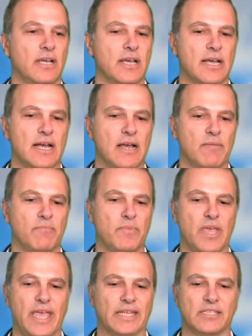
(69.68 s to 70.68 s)

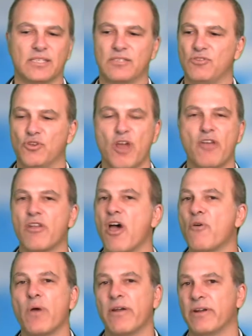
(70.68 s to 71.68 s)
you don't
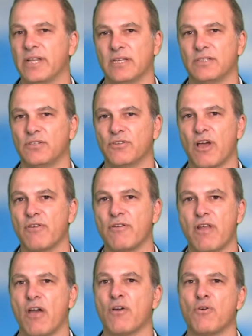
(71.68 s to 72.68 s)
know where it is. You don't
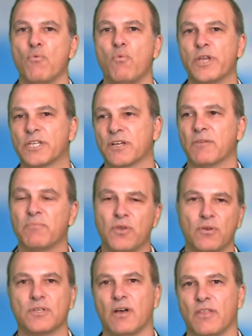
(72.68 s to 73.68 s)
know which
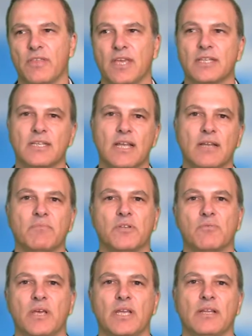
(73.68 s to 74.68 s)
computer on the internet
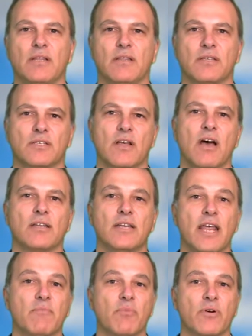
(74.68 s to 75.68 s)
between the start and
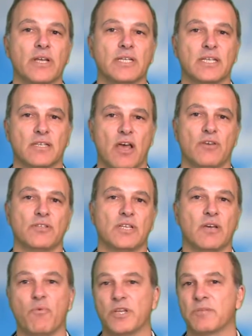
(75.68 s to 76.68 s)
end point is
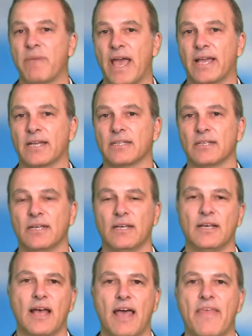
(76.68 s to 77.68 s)
hosting which packet.
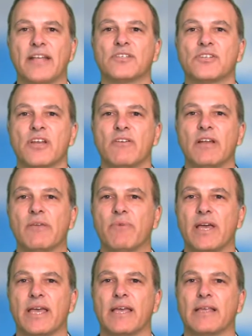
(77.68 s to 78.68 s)
And that's generally
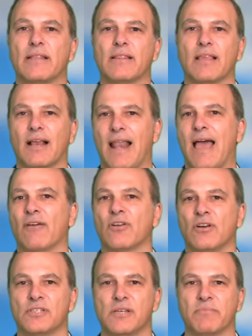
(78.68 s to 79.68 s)
where the cloud
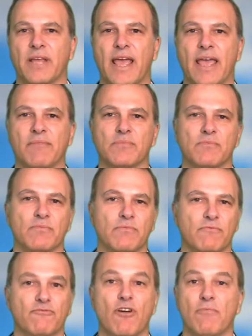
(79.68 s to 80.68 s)
concept came
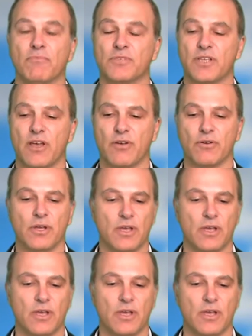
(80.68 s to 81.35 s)
from. So